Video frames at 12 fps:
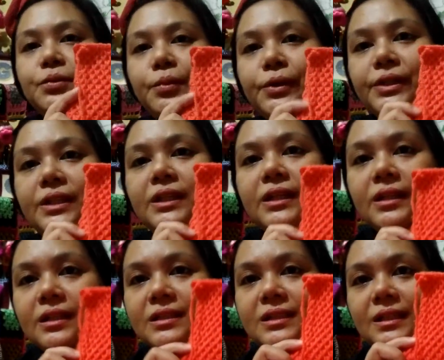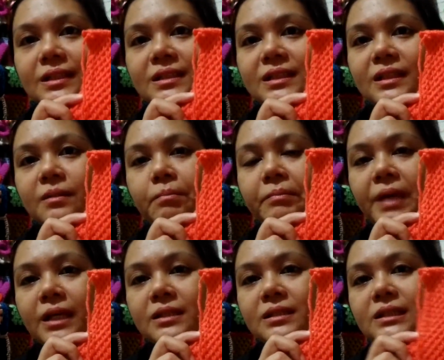worth it since it
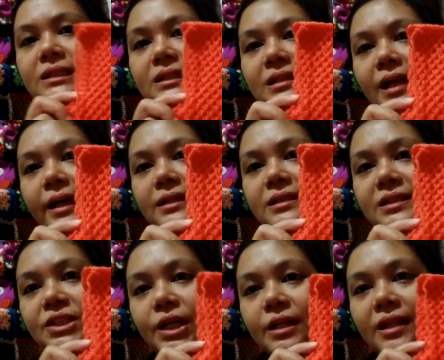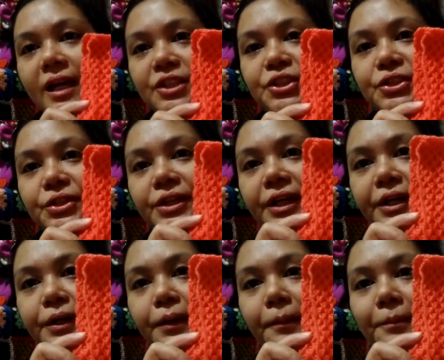makes this nice texture
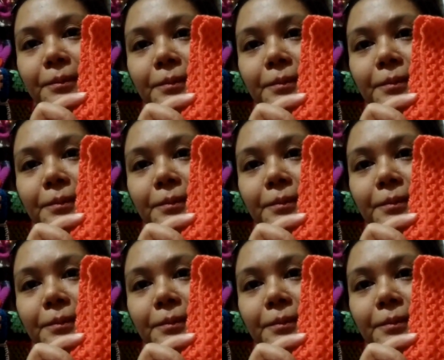here.